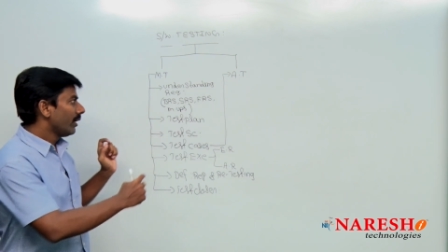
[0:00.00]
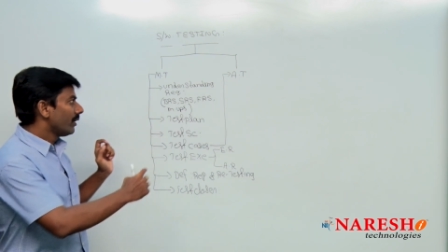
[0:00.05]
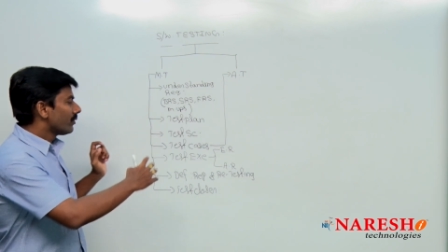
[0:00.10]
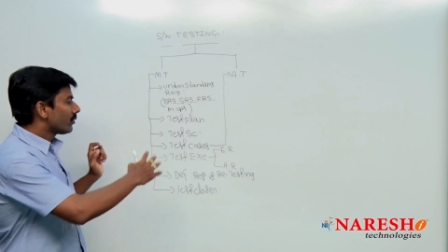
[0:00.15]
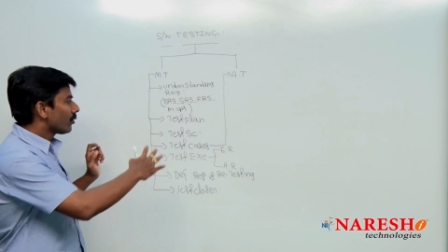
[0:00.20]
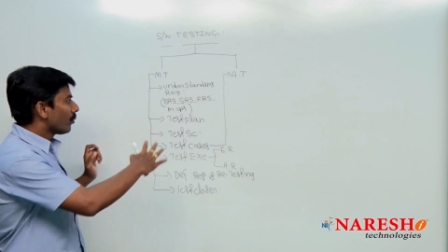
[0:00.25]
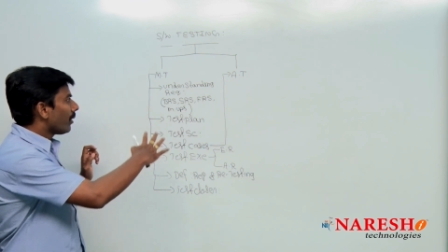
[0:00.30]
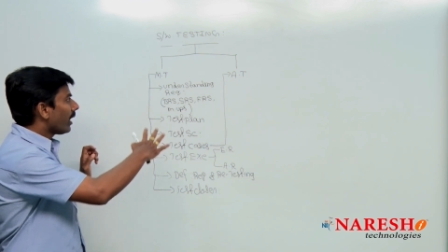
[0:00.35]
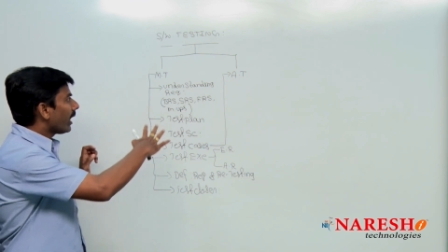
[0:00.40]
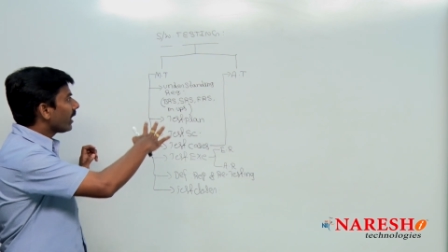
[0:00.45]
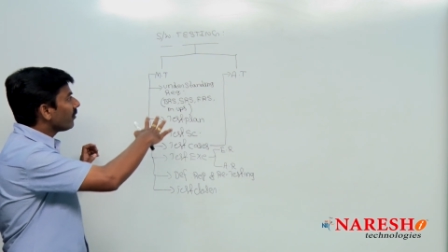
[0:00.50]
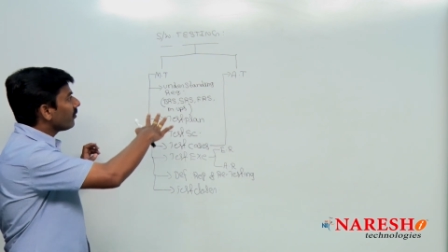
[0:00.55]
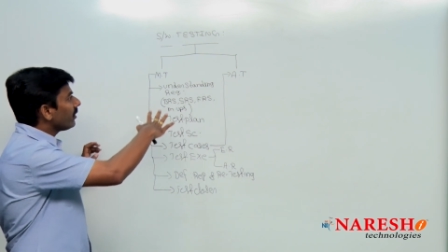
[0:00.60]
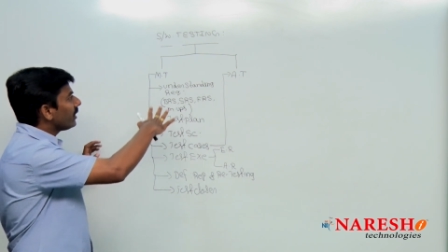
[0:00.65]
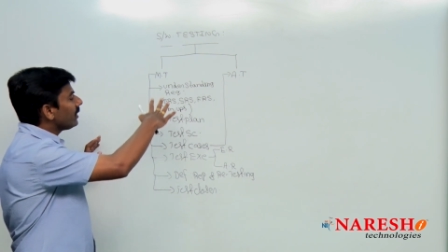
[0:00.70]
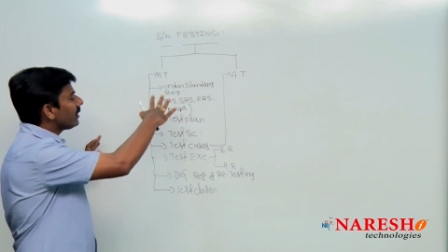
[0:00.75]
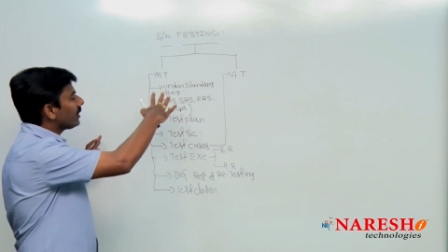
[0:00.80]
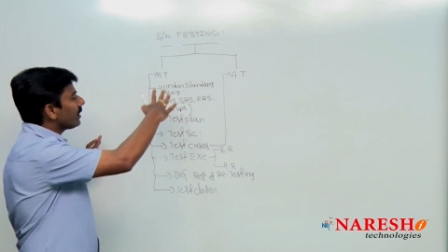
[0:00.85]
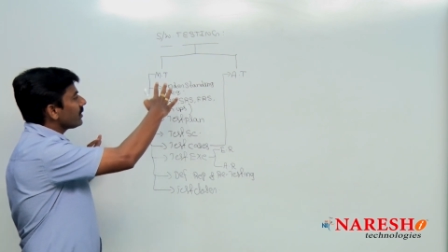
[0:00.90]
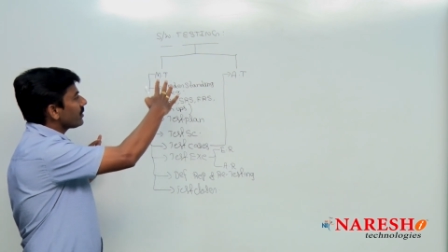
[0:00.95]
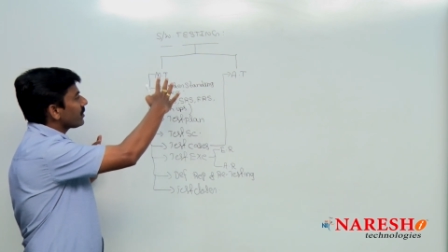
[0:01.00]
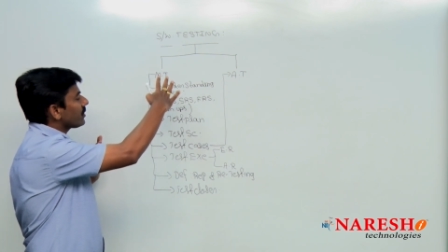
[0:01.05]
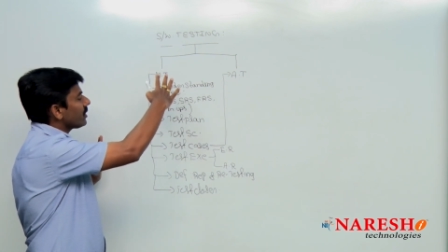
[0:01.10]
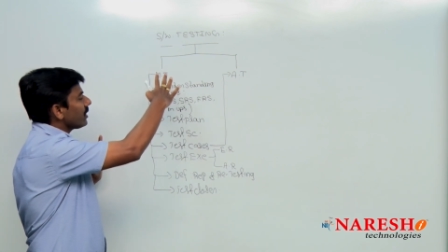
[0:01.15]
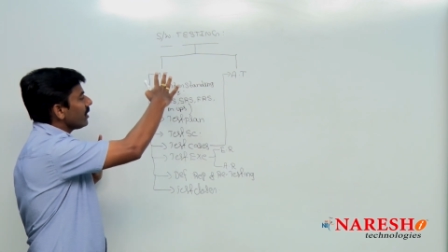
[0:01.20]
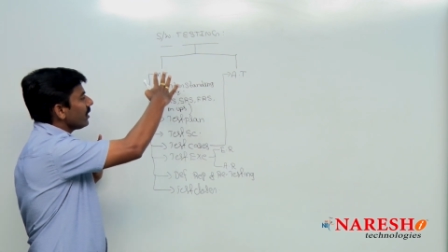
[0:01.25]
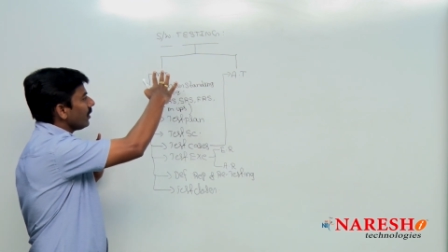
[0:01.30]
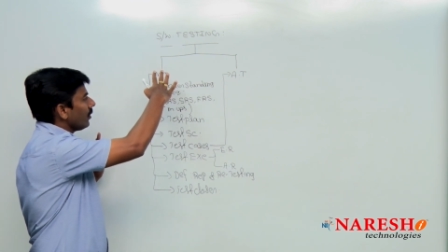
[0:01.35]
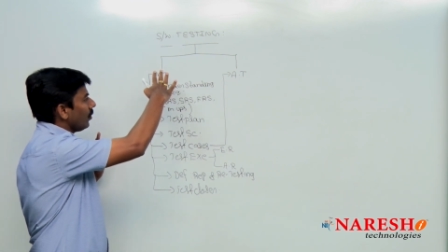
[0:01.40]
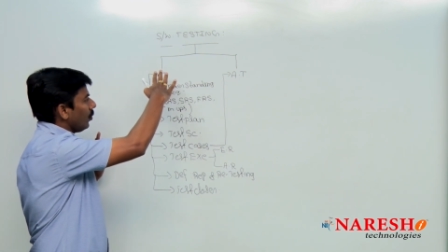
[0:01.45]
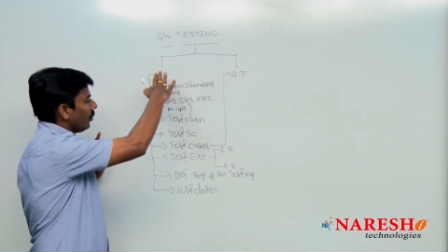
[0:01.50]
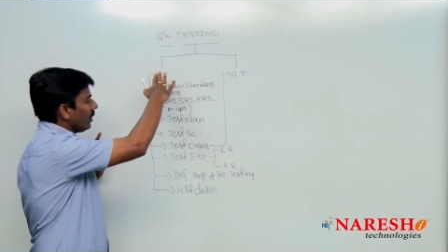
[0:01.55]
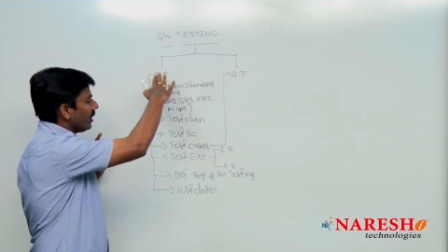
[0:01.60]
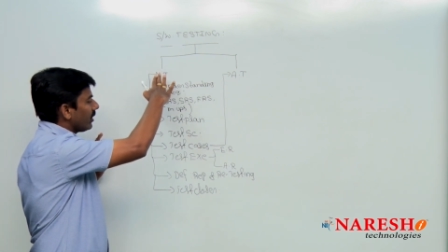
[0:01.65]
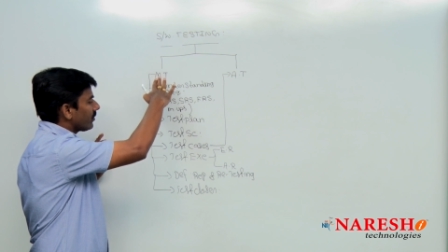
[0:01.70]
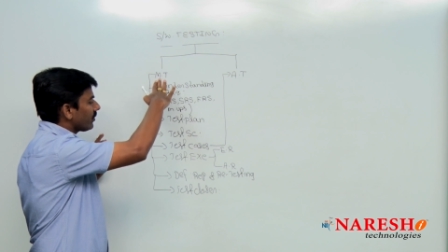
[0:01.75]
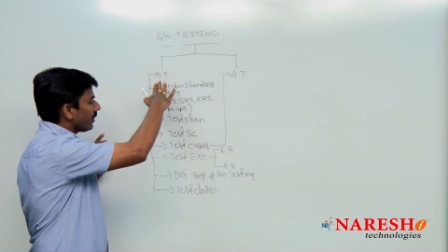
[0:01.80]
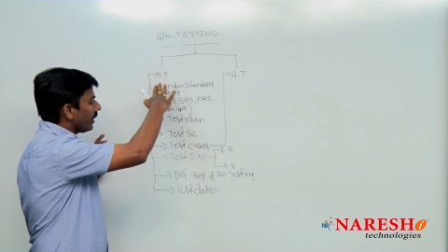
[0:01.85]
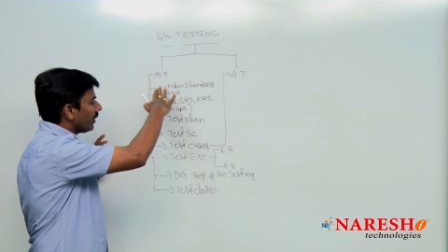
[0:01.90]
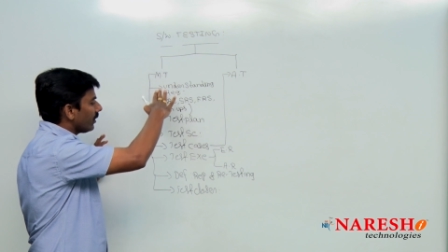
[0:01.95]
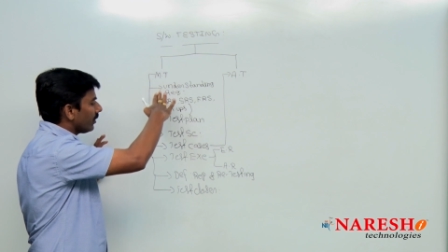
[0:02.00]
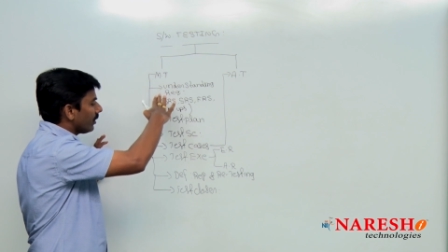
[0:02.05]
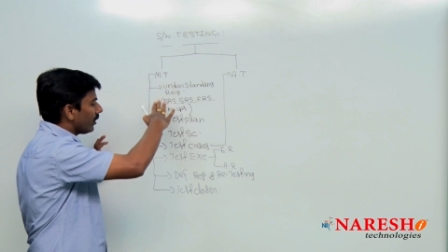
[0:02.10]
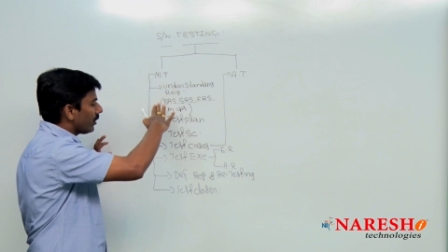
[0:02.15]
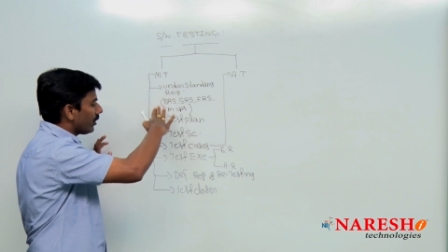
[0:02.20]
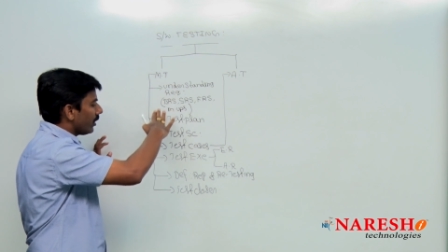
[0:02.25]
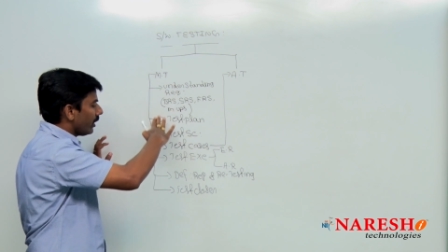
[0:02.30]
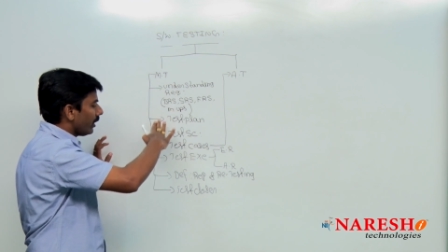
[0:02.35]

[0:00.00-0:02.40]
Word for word: So manual testing, we are saying that